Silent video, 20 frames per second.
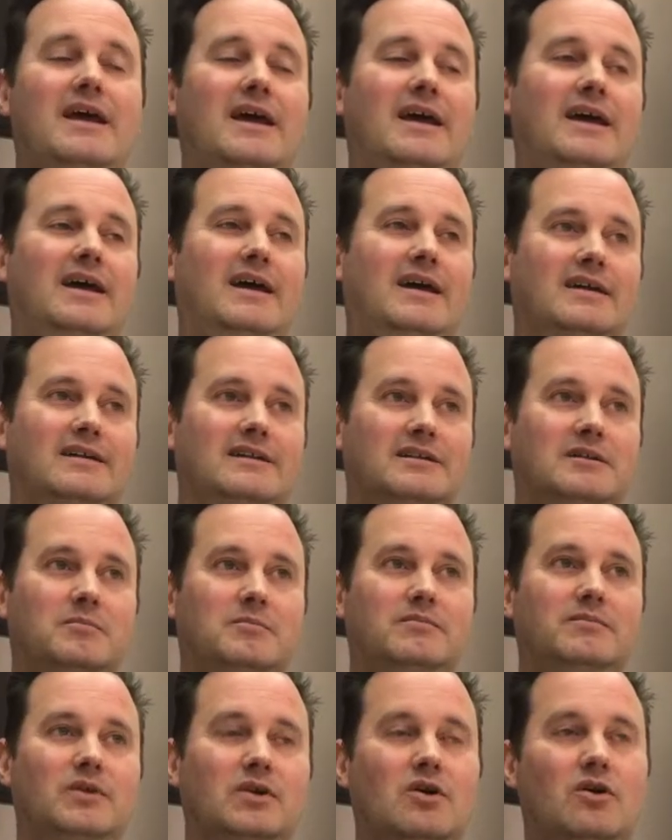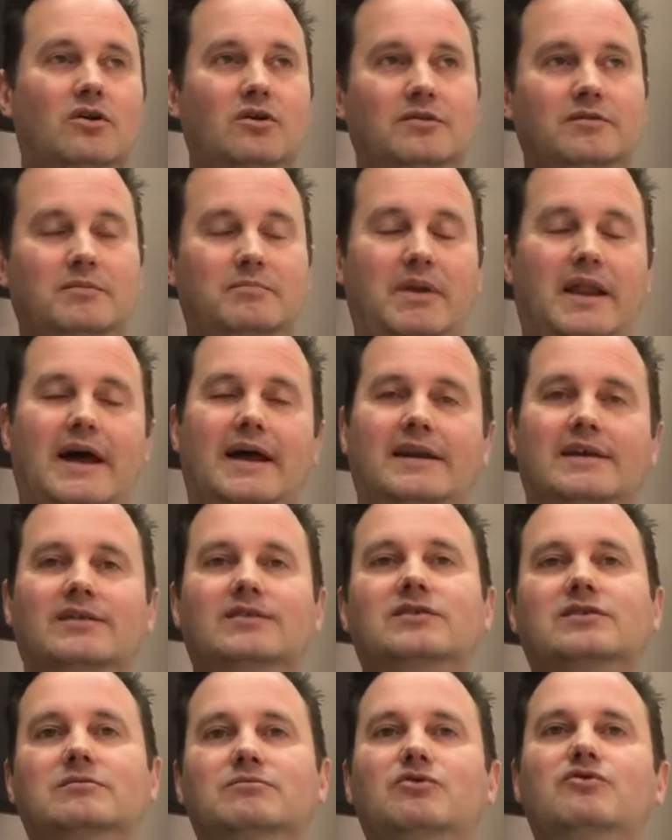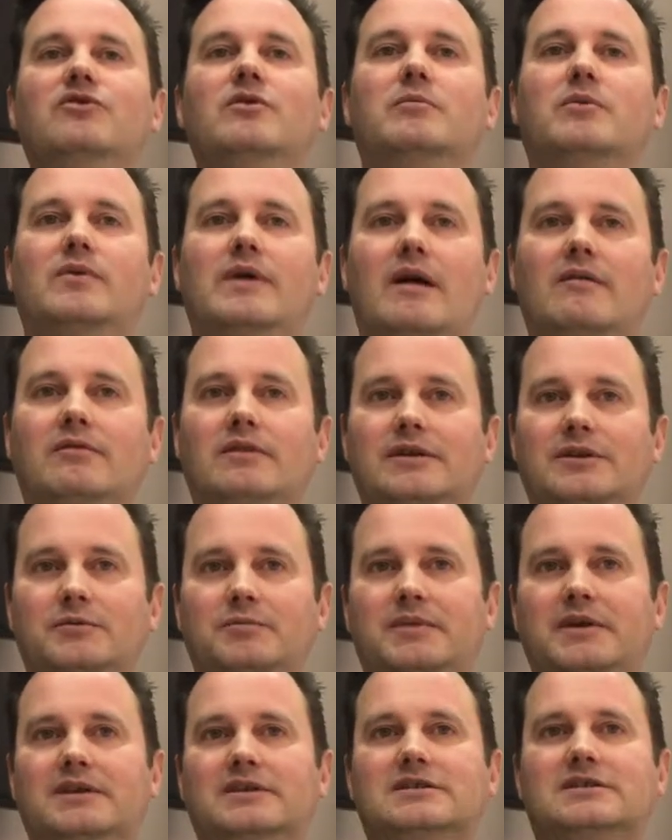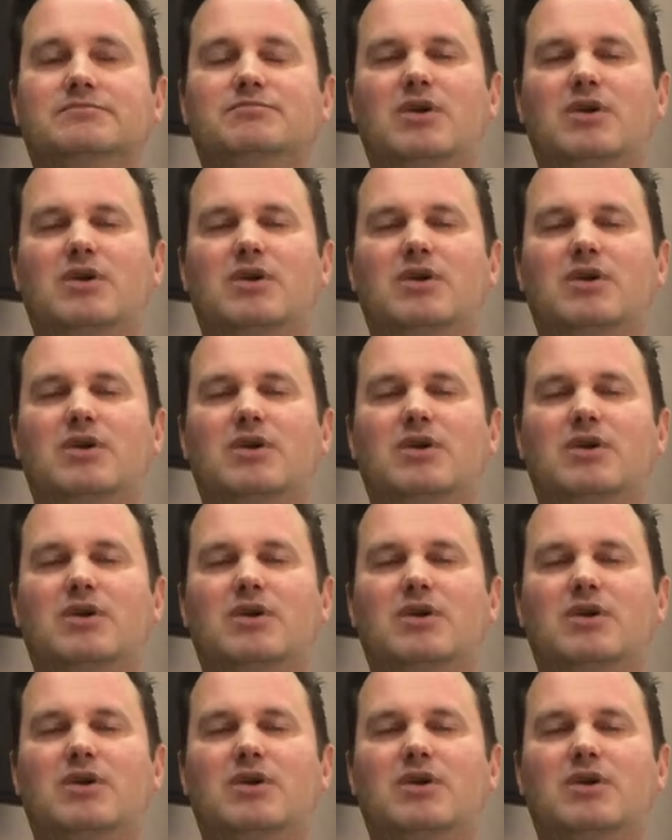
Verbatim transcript: And the, the goal, the plan is to move them around a little bit.